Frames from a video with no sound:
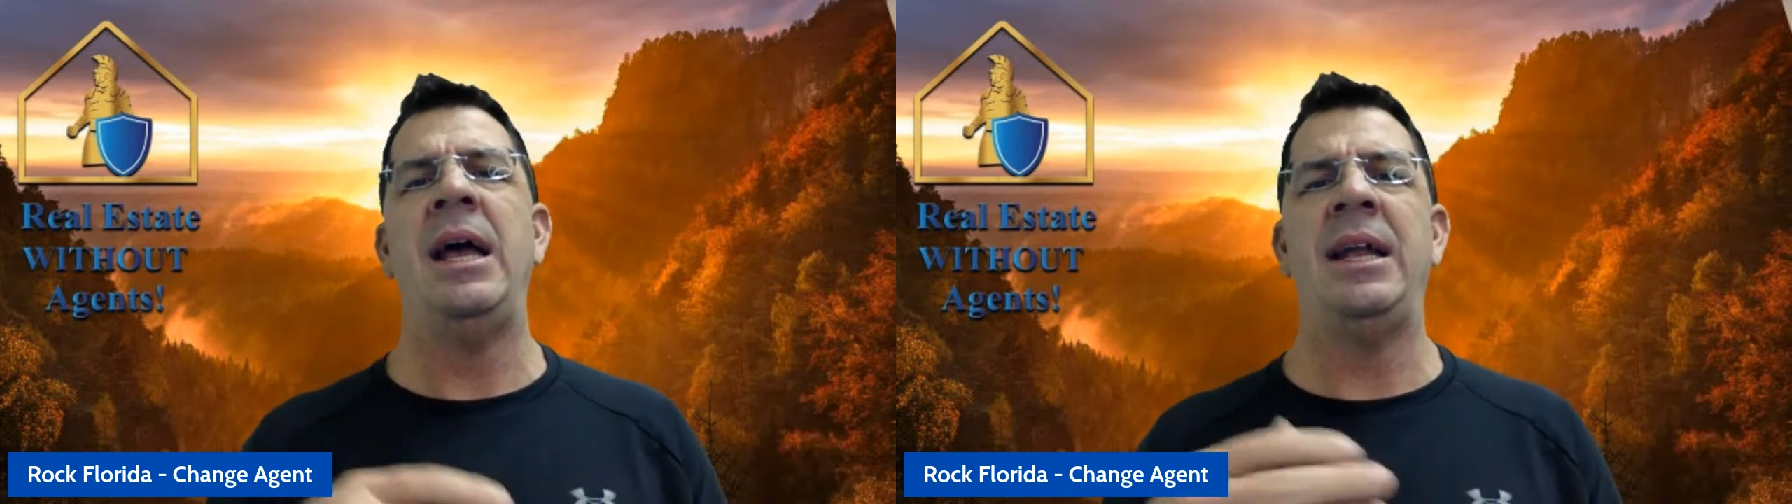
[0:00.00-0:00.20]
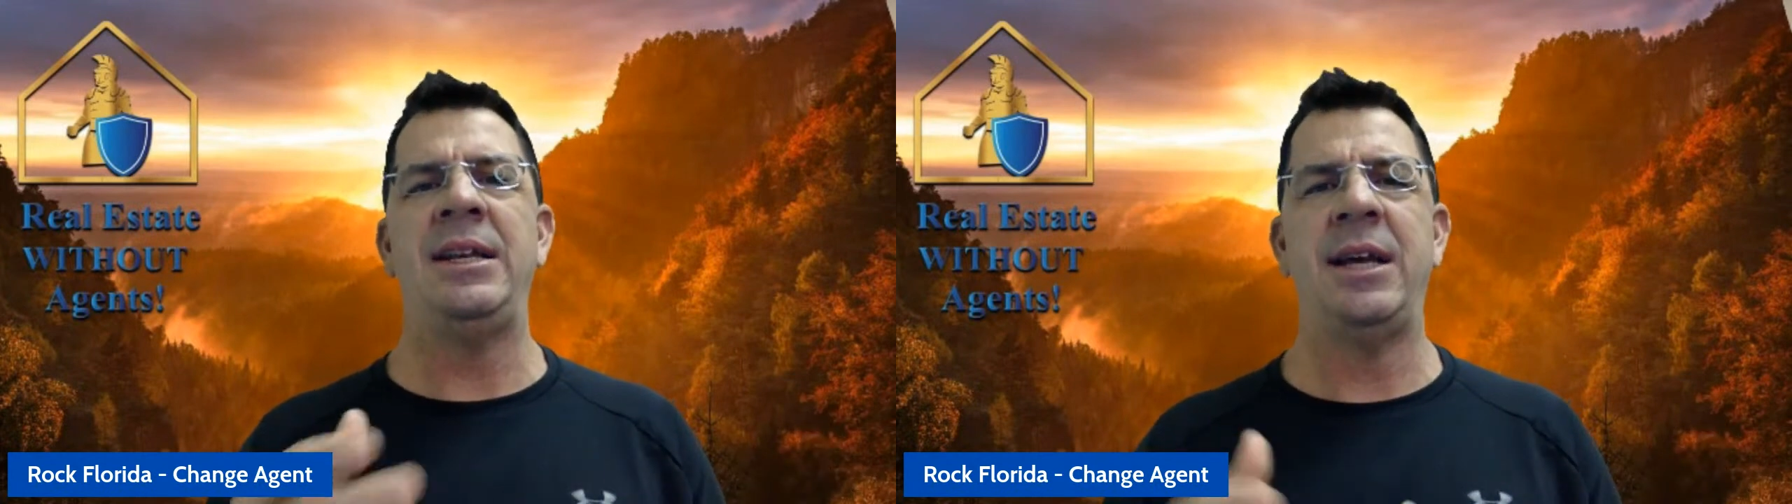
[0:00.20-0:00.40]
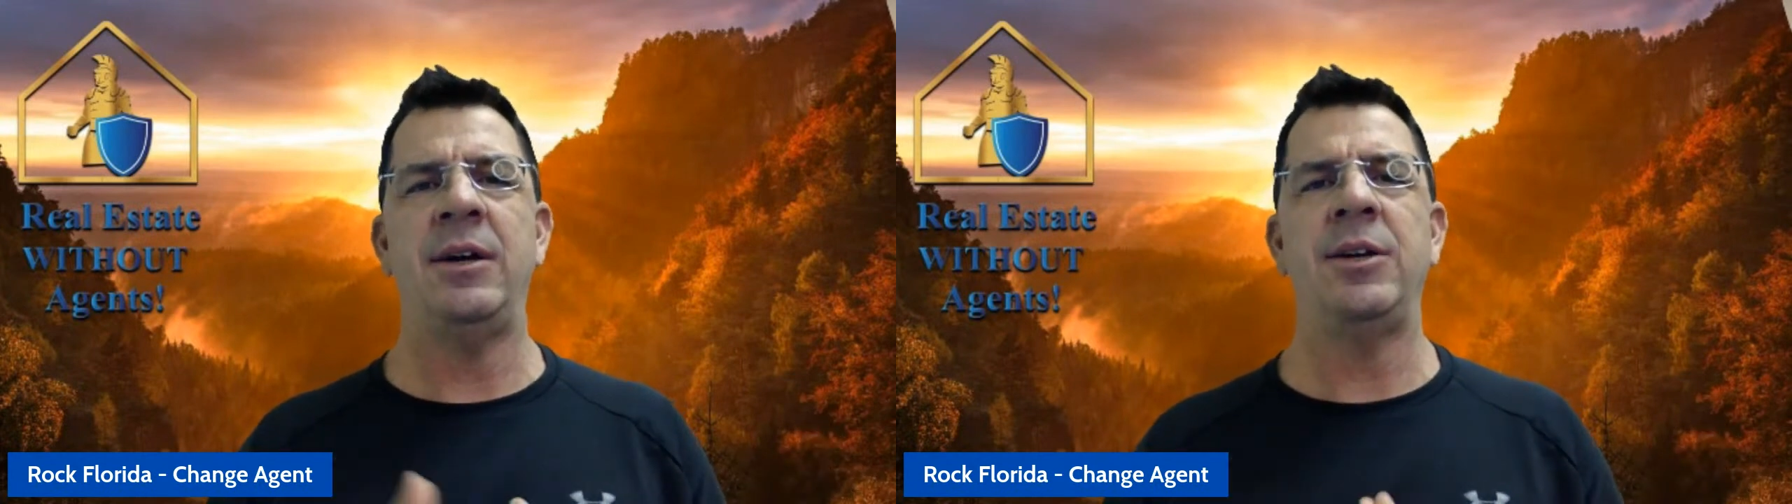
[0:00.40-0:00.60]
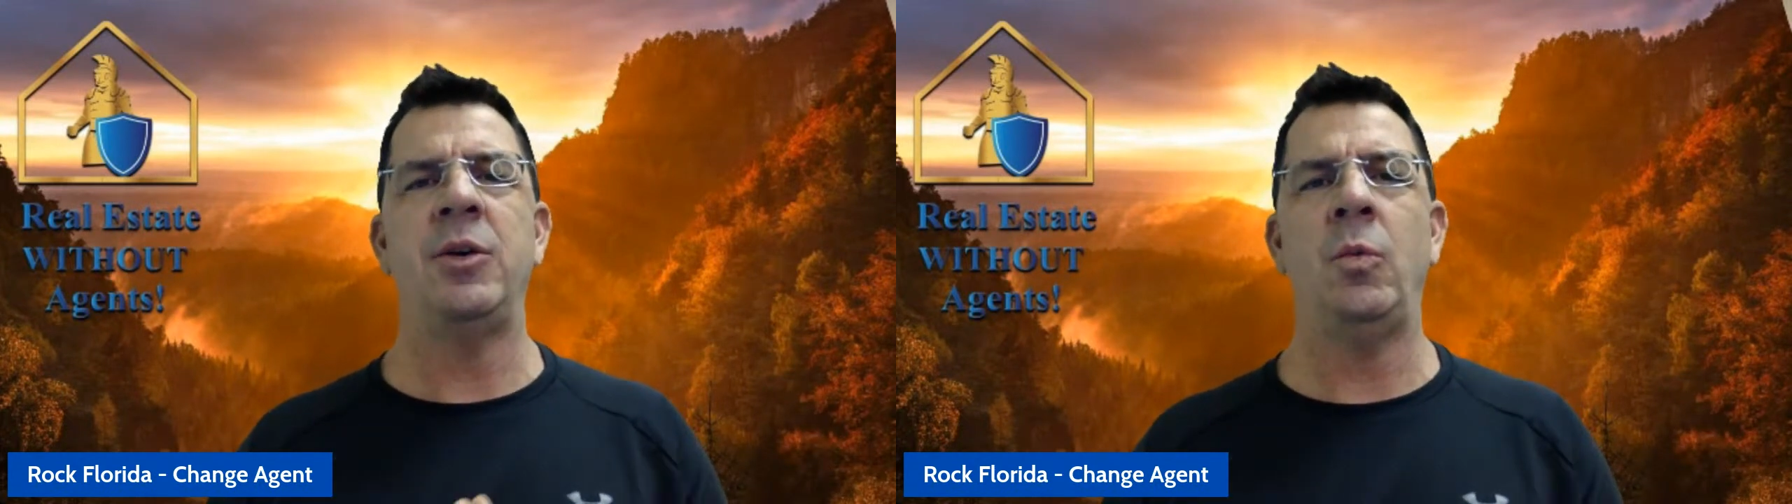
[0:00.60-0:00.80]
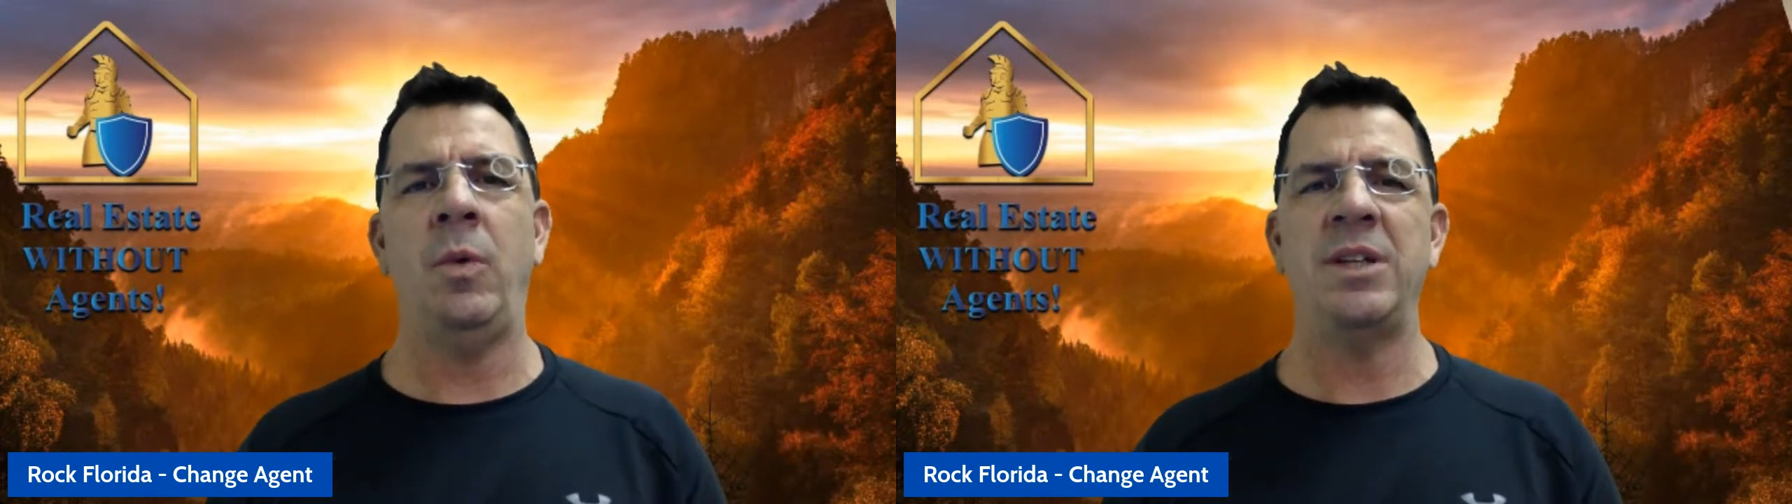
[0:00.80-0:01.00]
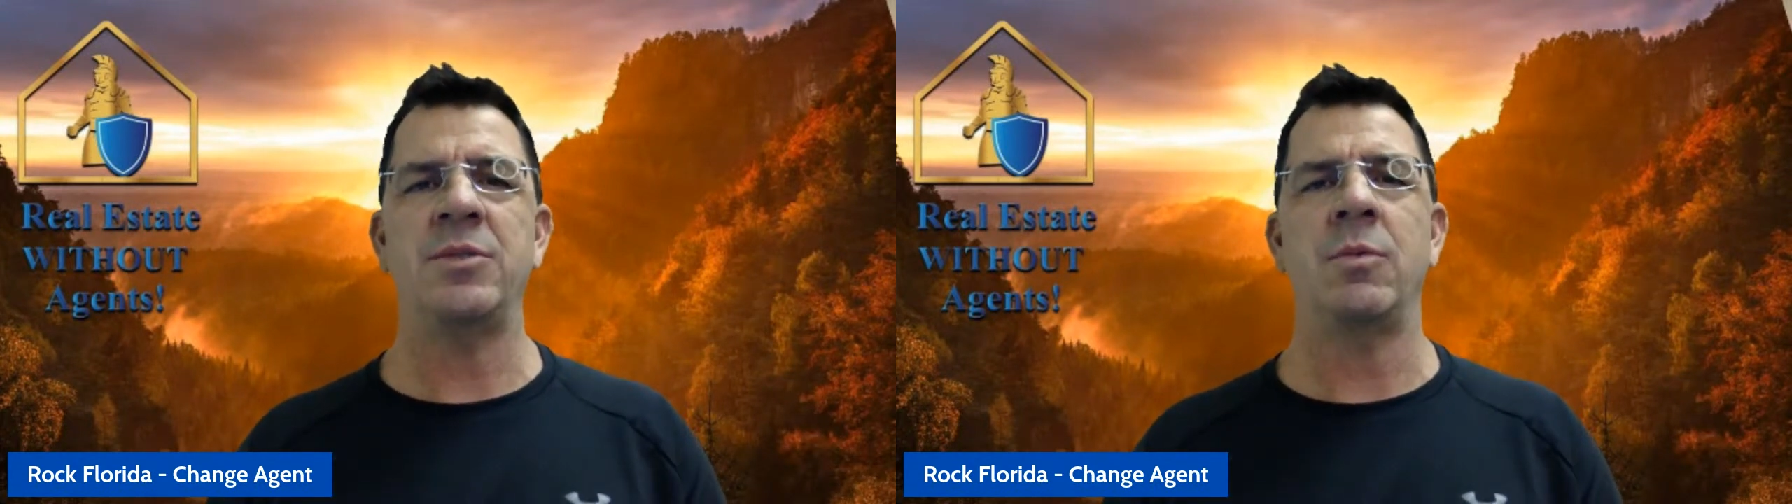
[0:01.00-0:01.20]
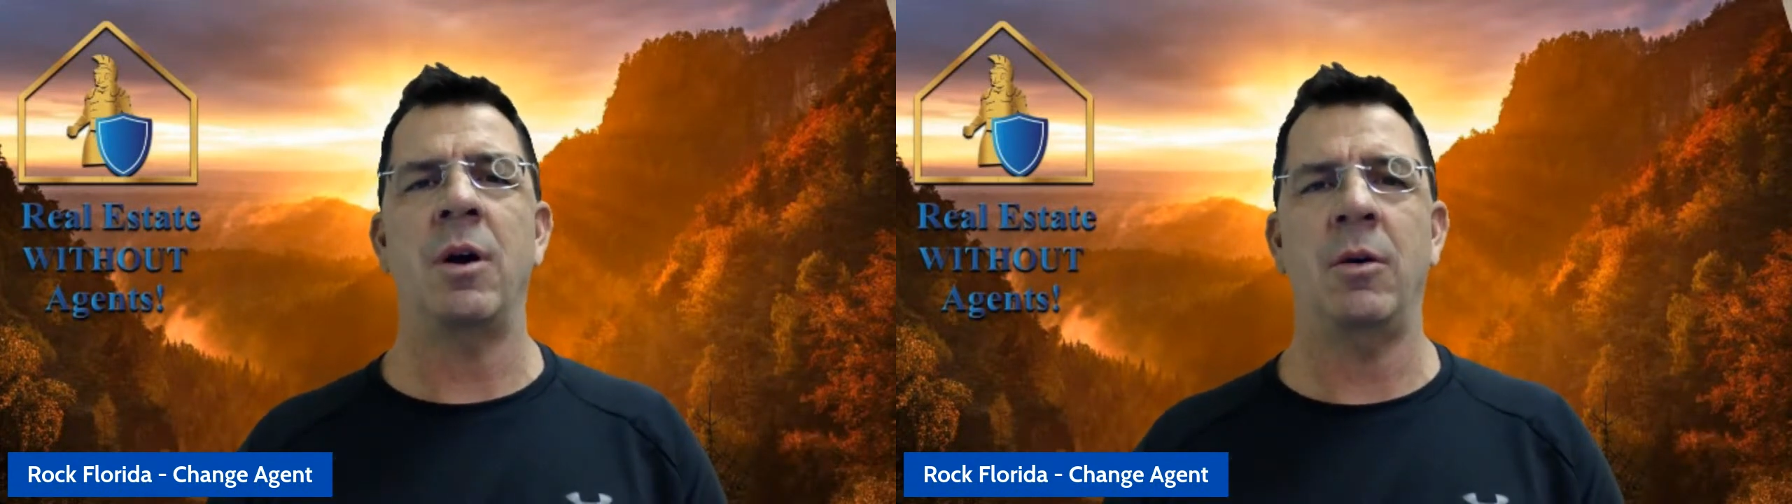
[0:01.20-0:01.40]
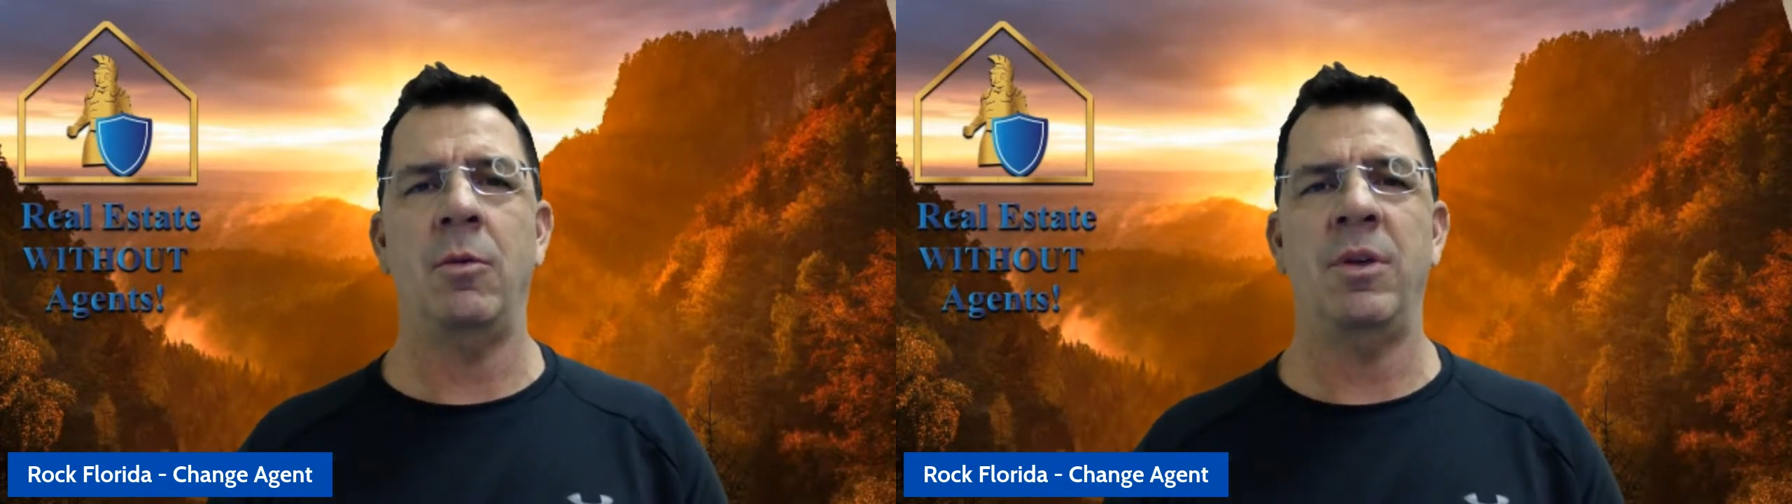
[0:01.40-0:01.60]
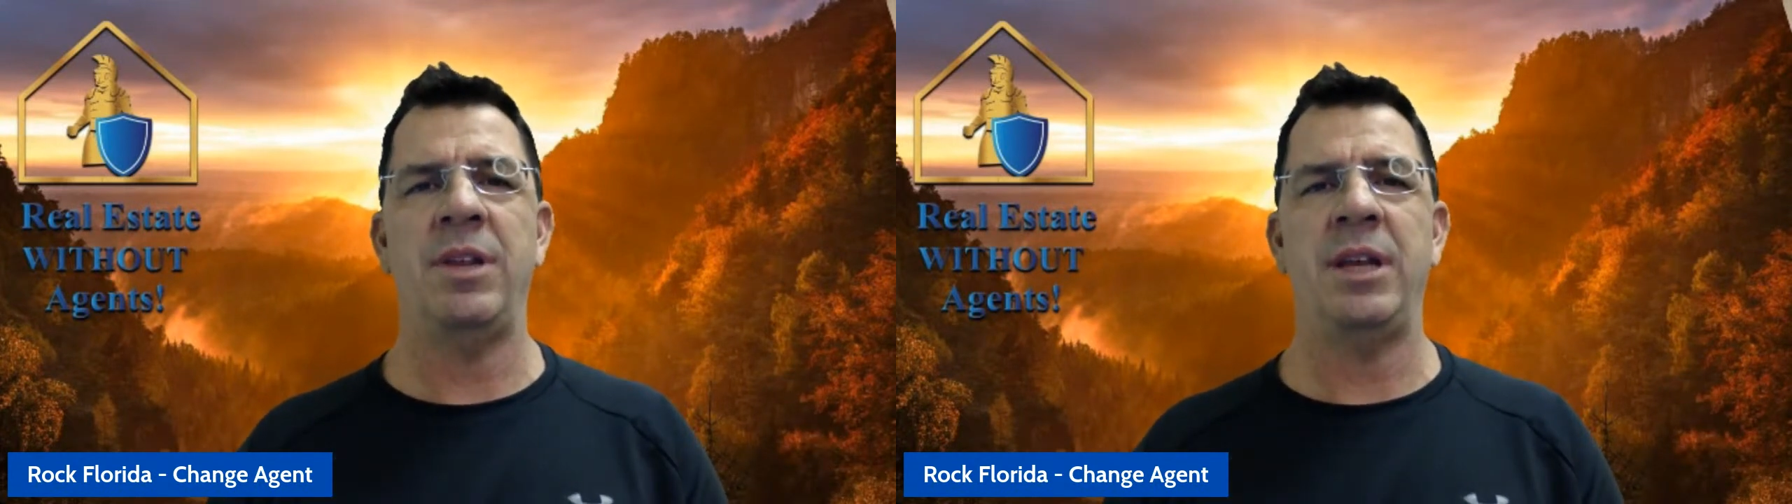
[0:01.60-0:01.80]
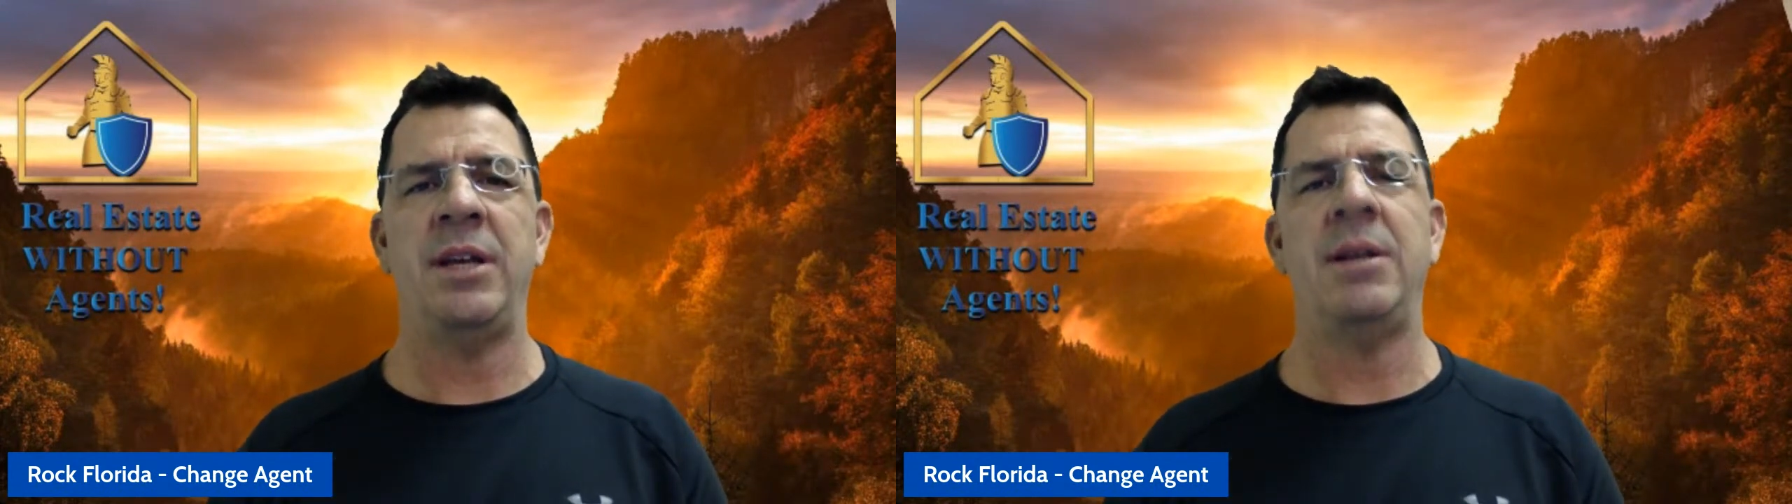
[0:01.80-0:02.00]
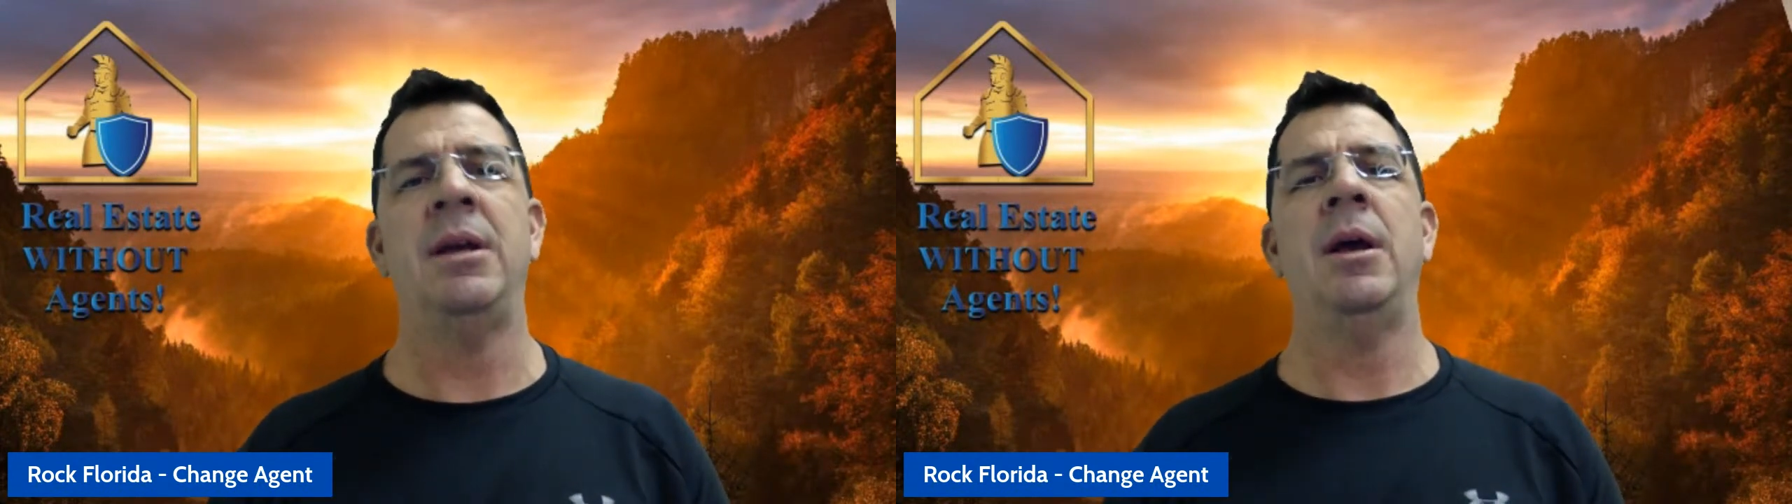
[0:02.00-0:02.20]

and tell you what's wrong with it,